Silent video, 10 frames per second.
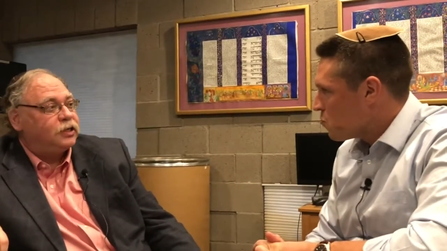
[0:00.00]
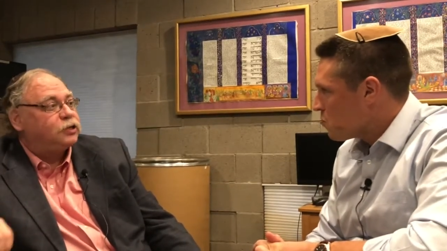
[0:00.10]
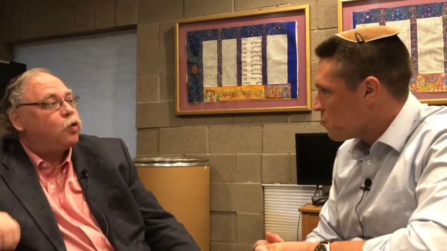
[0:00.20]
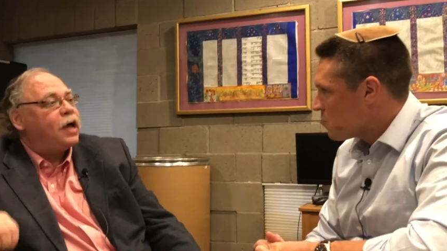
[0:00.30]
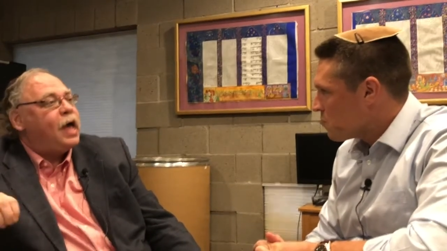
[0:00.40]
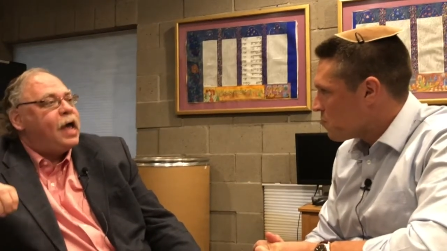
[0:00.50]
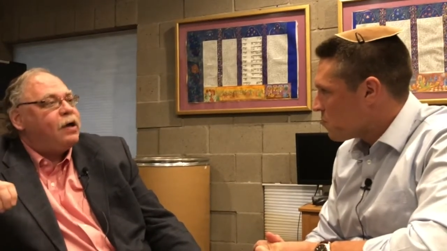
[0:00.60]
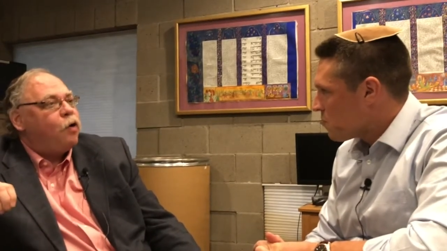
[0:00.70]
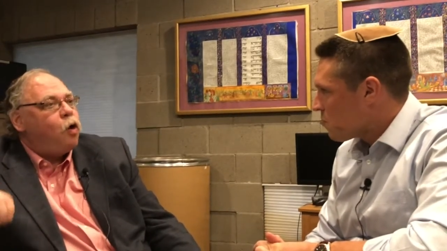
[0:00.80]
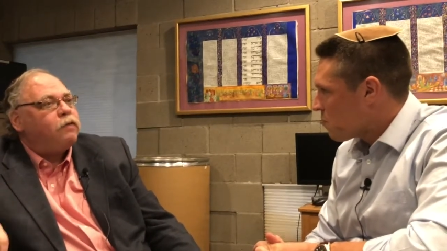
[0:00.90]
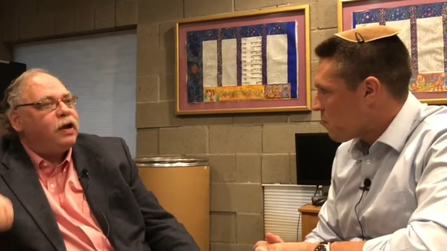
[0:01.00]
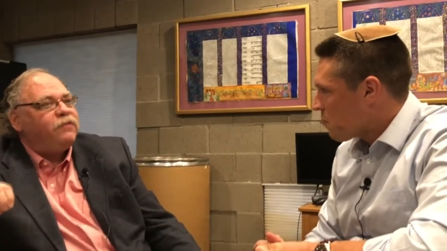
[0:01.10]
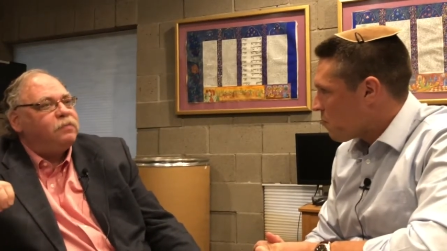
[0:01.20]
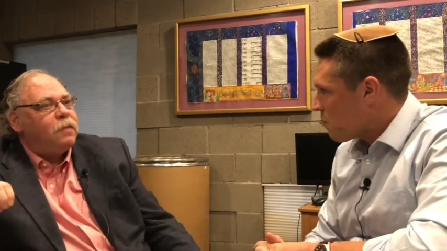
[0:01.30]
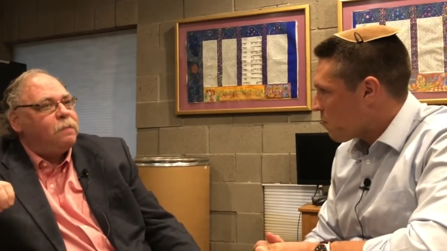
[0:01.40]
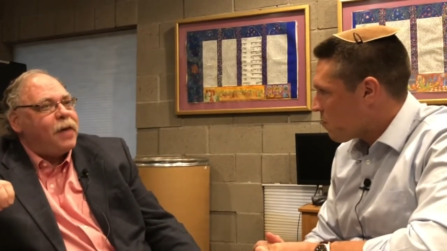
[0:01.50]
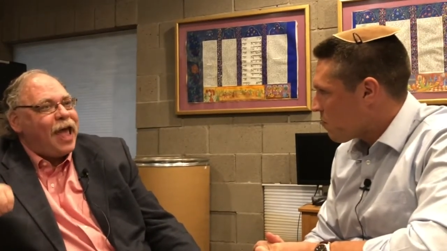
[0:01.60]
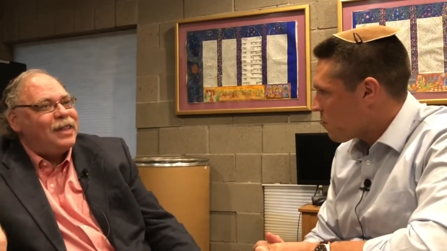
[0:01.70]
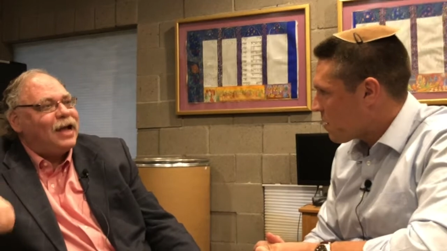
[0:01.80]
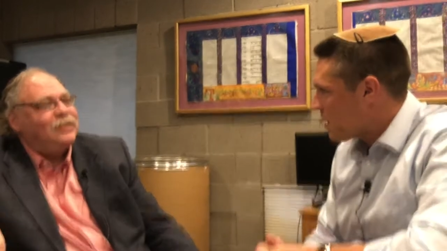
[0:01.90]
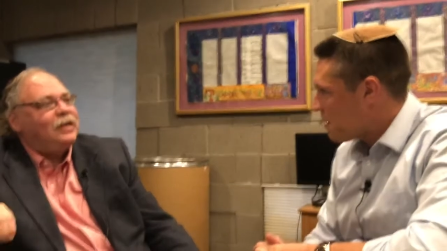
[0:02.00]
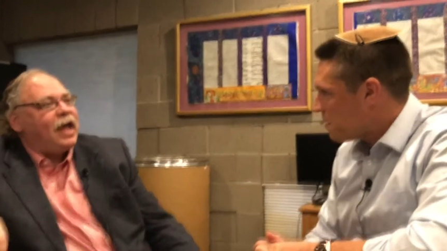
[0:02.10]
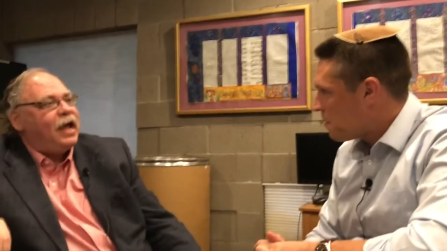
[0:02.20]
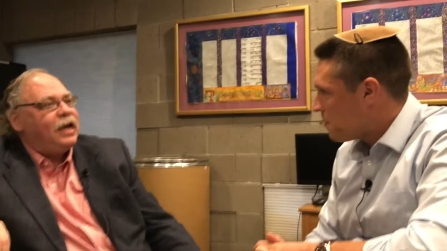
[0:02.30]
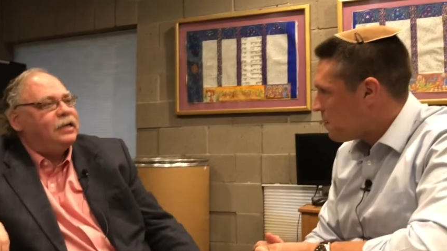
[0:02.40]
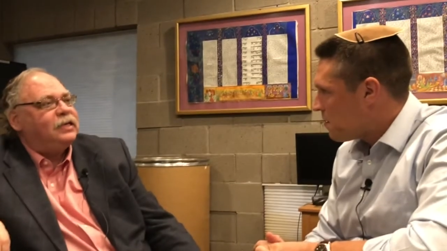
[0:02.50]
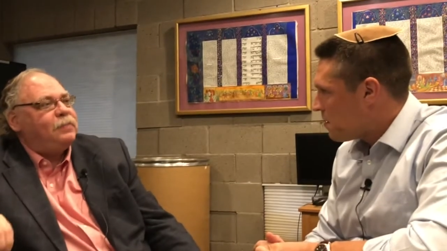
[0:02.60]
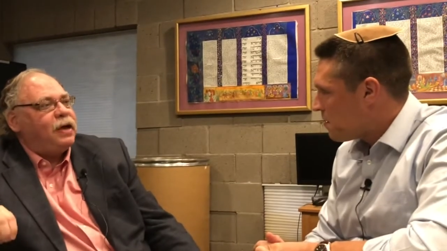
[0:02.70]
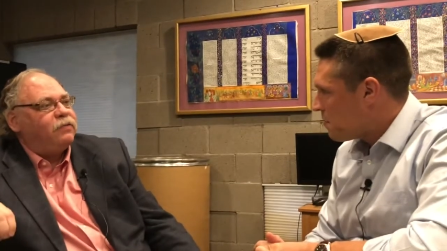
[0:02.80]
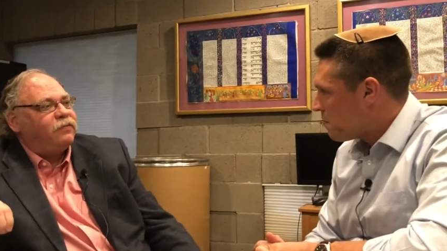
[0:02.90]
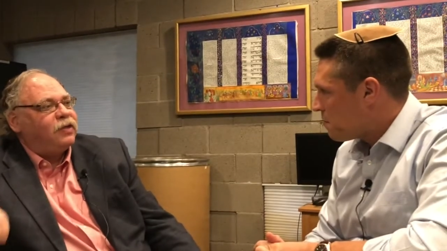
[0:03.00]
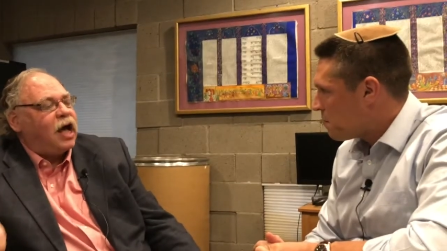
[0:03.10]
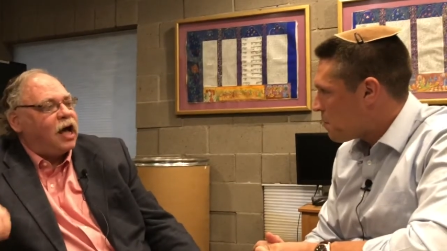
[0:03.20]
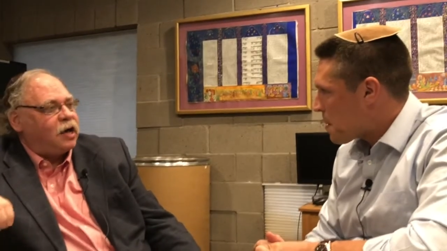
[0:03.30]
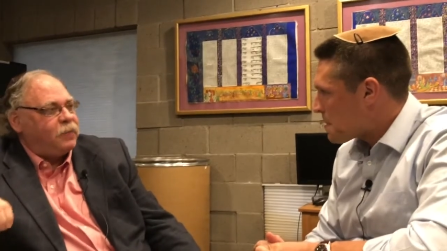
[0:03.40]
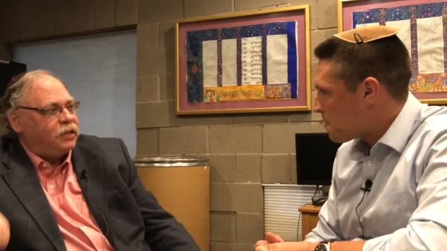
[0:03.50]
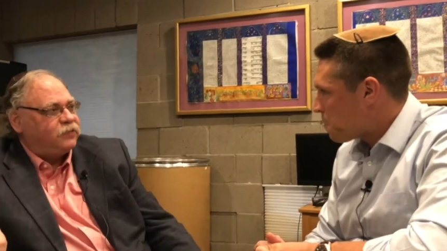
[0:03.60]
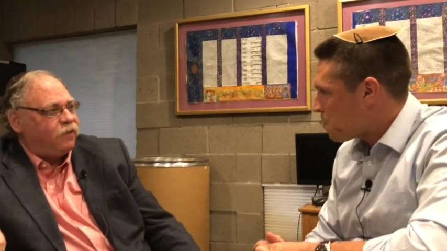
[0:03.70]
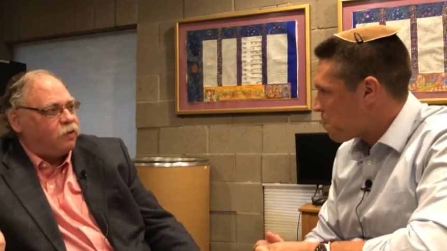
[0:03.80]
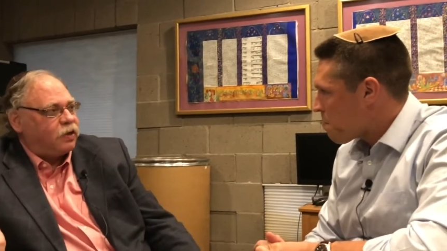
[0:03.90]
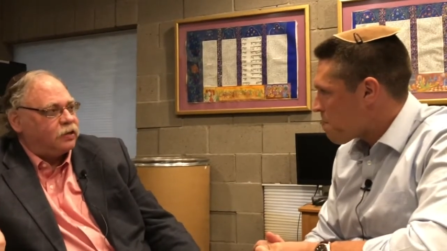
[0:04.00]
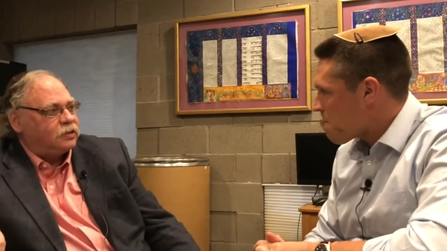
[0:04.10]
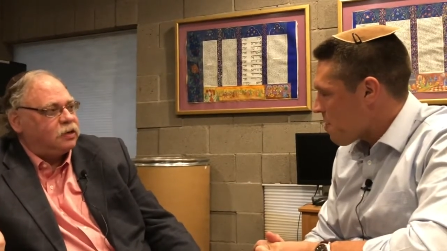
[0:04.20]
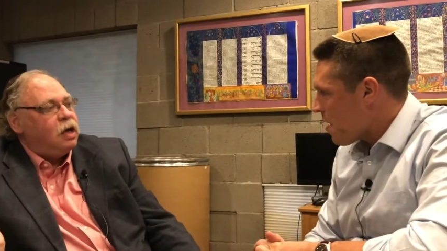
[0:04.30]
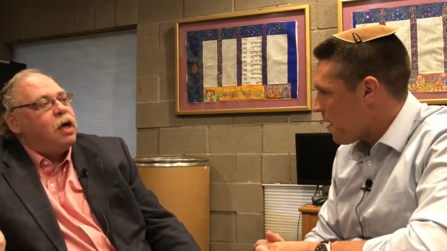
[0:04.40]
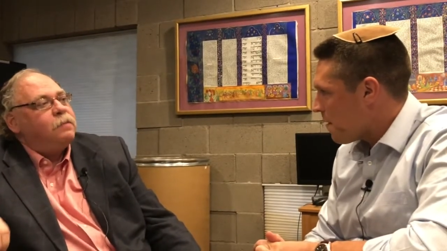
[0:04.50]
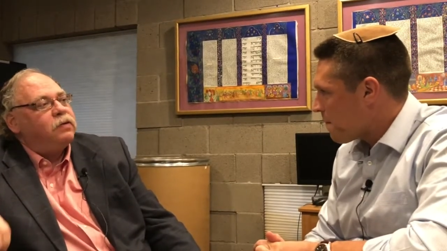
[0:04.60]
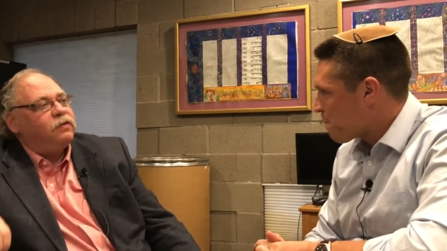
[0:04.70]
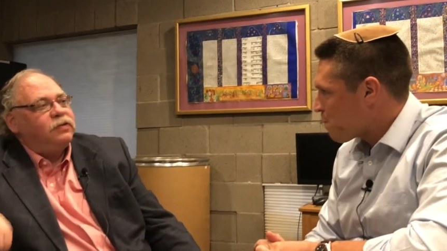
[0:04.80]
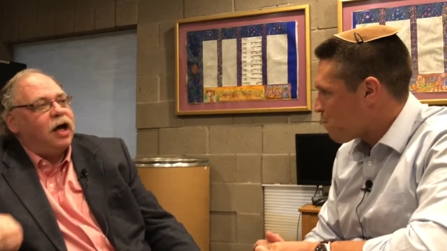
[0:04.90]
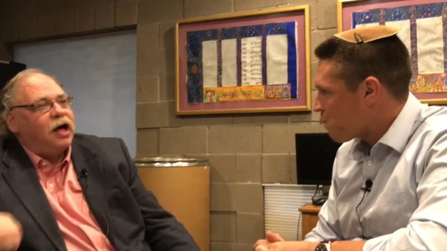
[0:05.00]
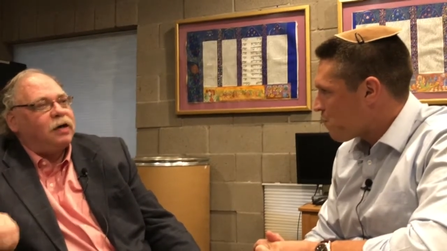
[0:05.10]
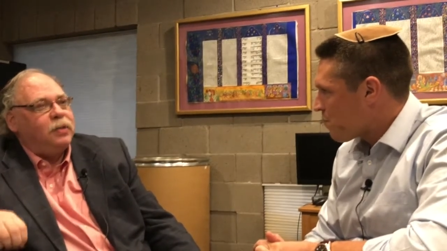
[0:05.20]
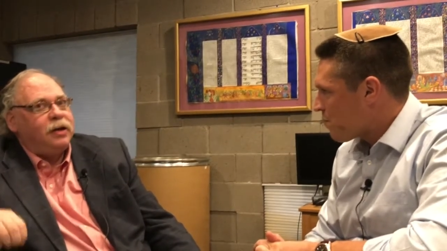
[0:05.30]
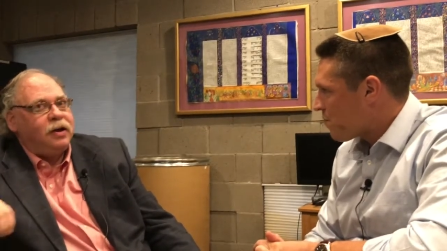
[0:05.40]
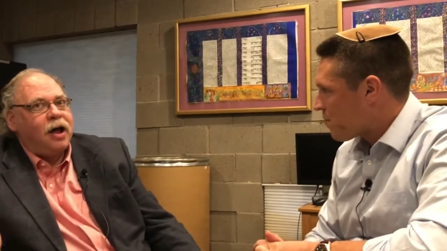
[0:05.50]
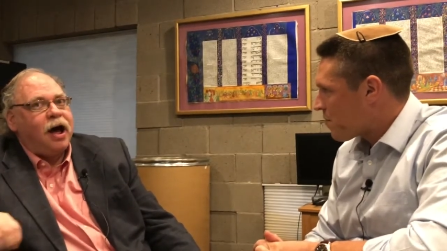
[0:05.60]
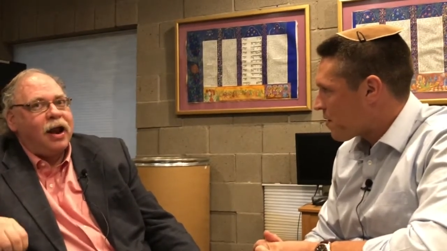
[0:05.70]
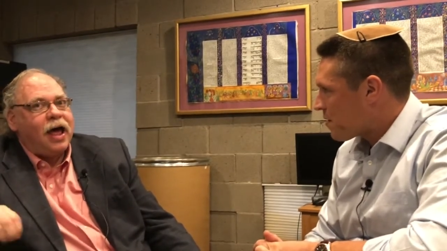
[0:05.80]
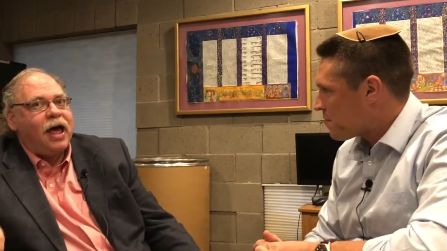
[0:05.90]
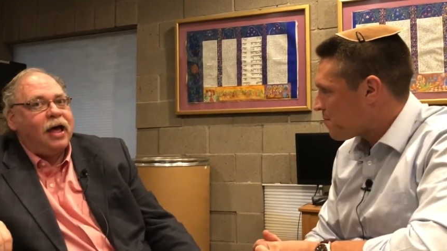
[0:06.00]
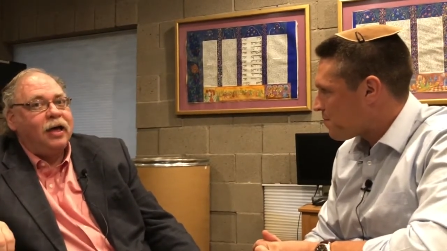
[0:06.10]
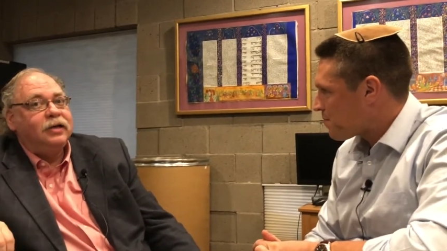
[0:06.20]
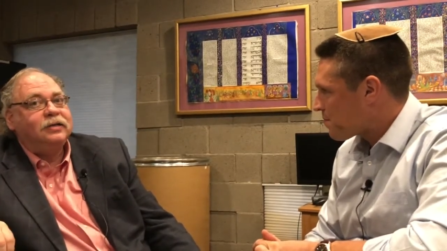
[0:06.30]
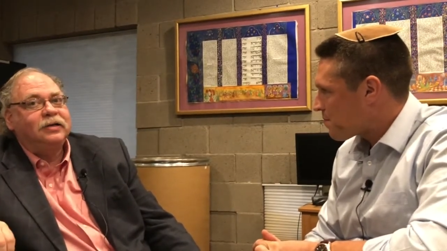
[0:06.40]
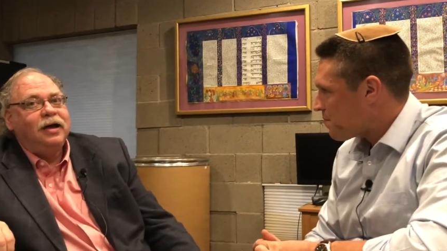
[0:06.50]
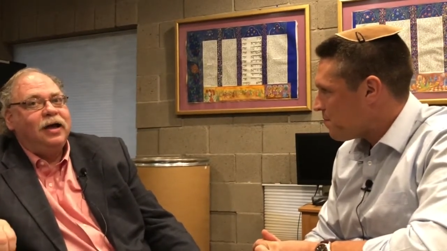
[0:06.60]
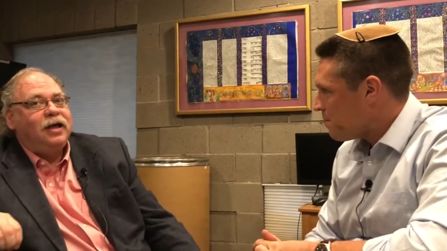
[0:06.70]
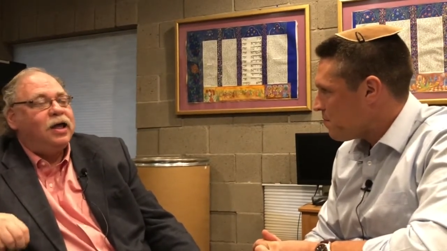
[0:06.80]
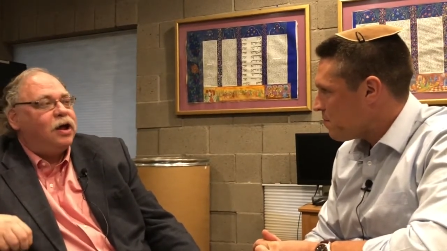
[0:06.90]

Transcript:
Speaker 1: and that's why already from the 1980s he made Rav Nachman his focus, uh-huh. but Rav Nachman not as you